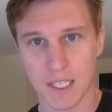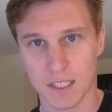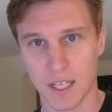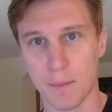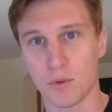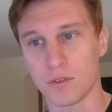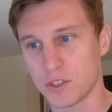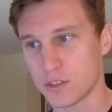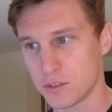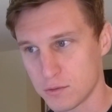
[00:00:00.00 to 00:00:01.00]
example
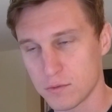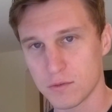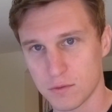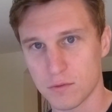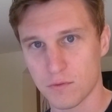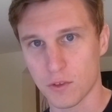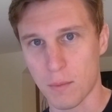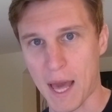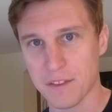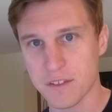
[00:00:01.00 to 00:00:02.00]
just for
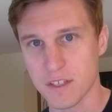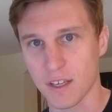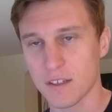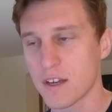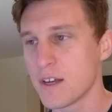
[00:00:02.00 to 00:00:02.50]
math's sake.